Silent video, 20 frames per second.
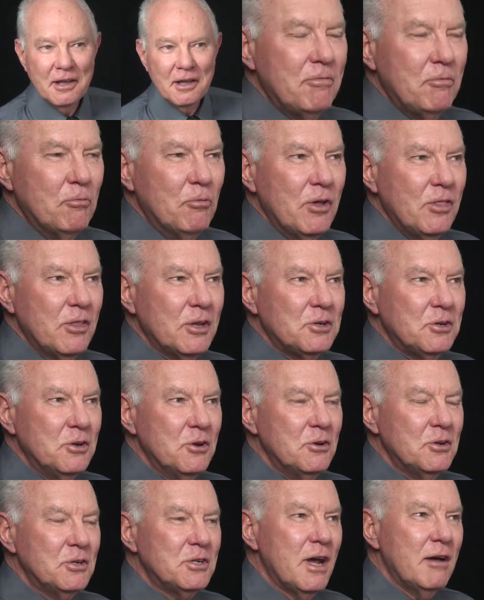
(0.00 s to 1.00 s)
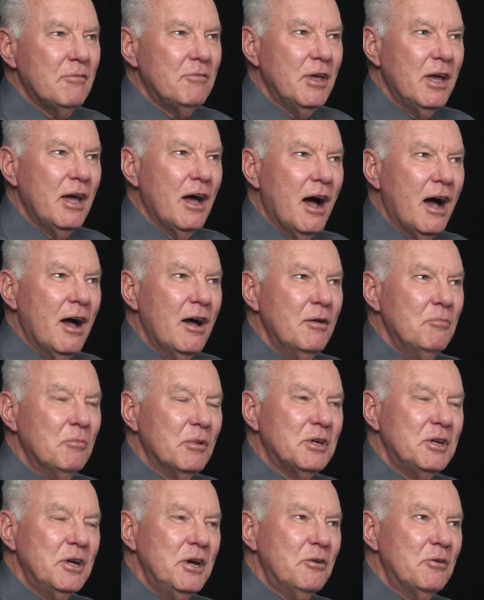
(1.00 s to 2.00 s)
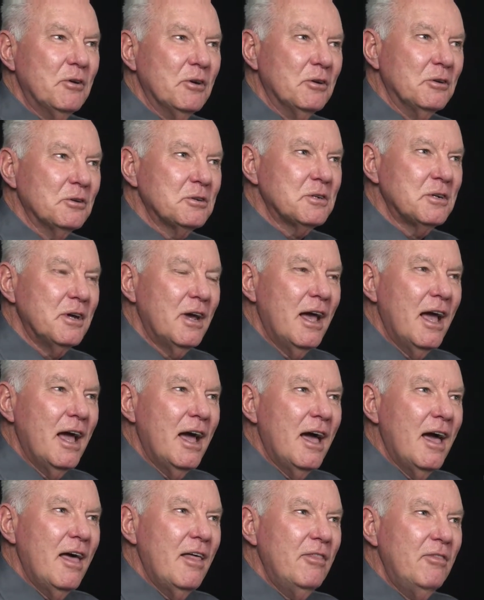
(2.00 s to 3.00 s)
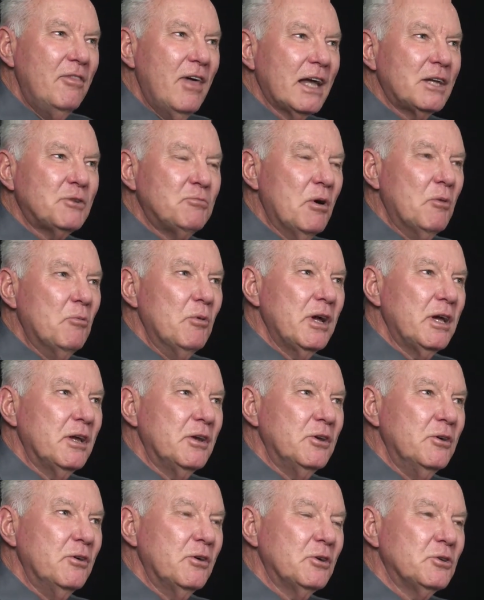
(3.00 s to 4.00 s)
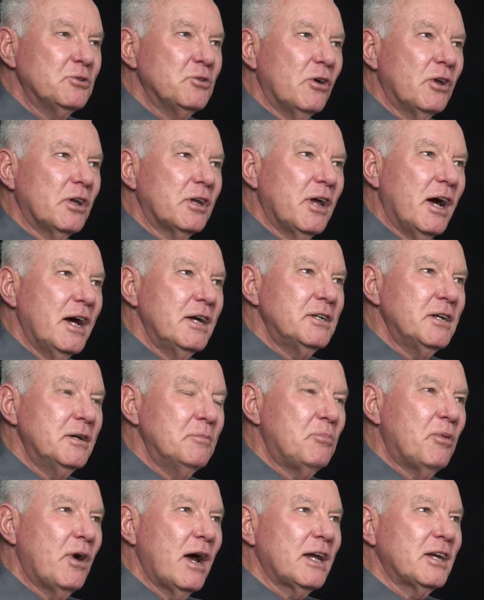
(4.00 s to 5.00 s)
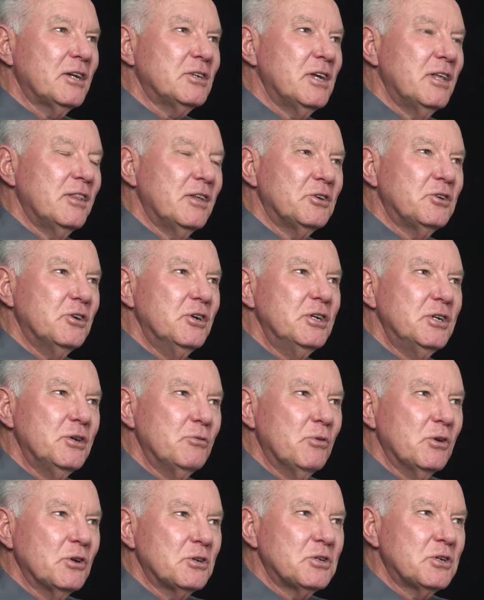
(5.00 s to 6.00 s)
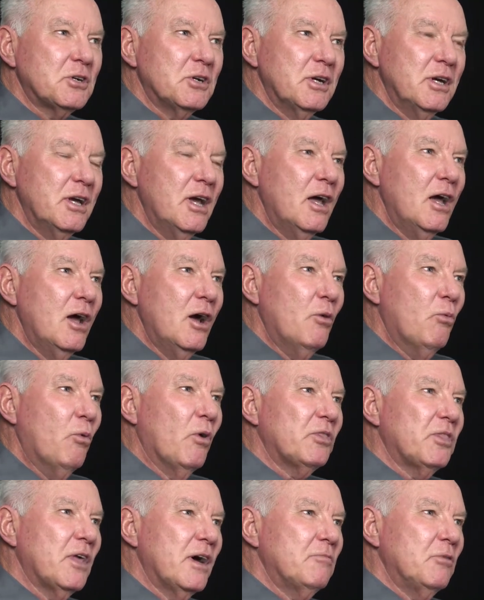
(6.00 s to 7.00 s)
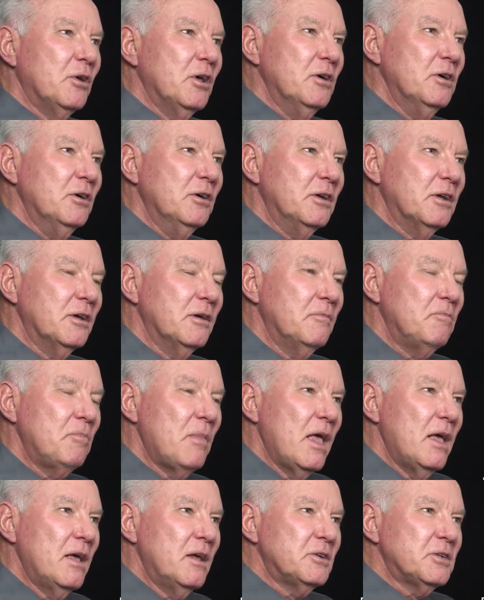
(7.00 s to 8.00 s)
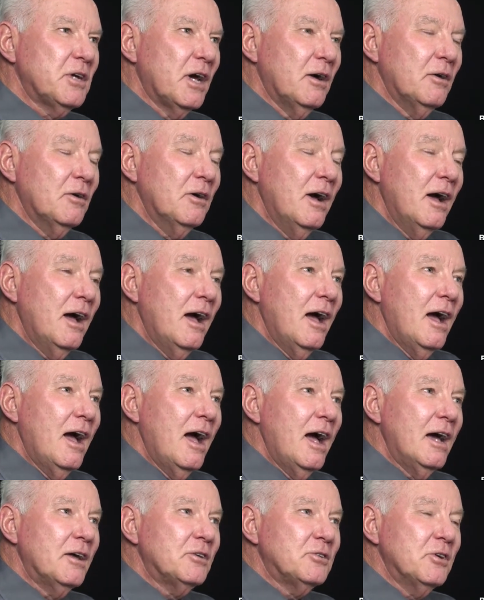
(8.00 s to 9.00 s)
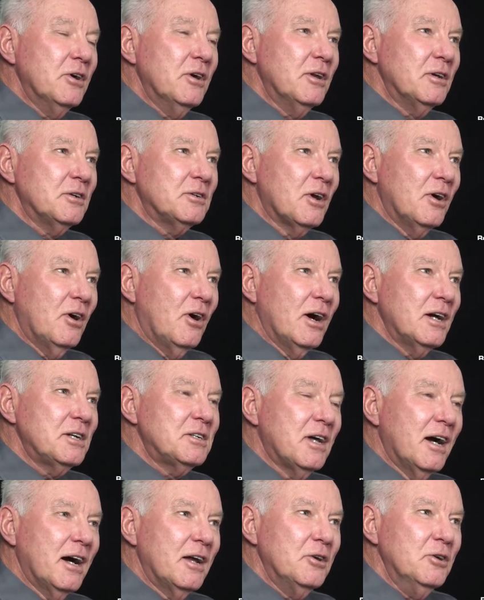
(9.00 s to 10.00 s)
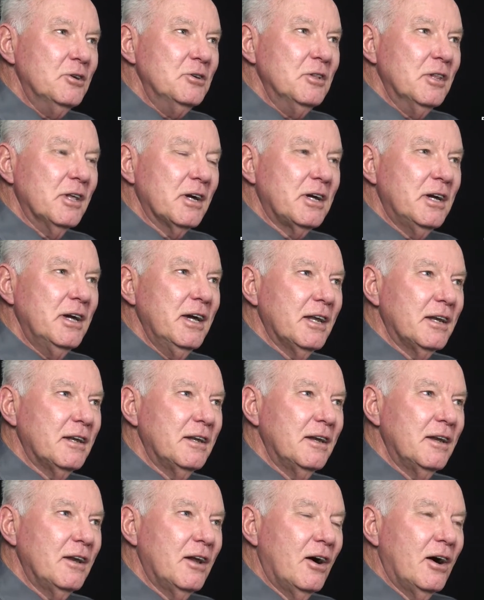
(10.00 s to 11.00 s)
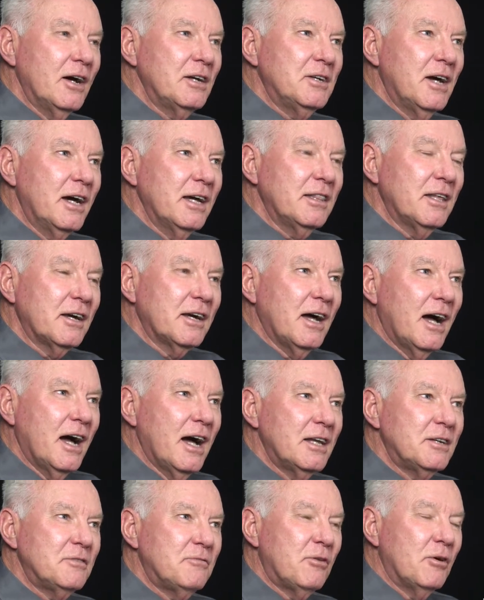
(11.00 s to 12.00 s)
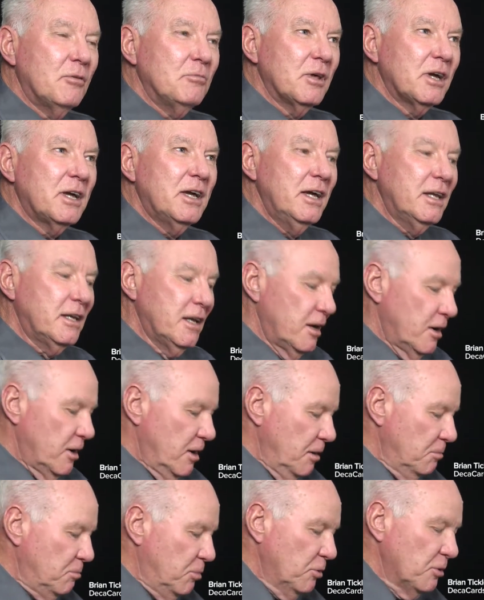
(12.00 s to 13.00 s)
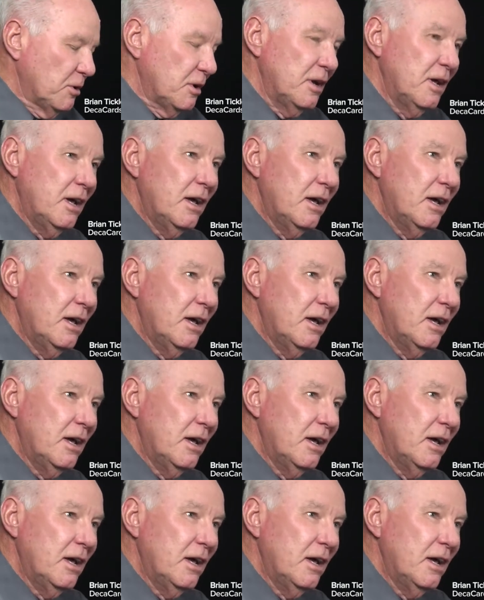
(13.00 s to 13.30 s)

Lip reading: When the students have their own materials, that's when we can do consolidation, practice, and the teacher will see what they've learned. So as soon as I start using the kit, I take the cards from the kit and I'll put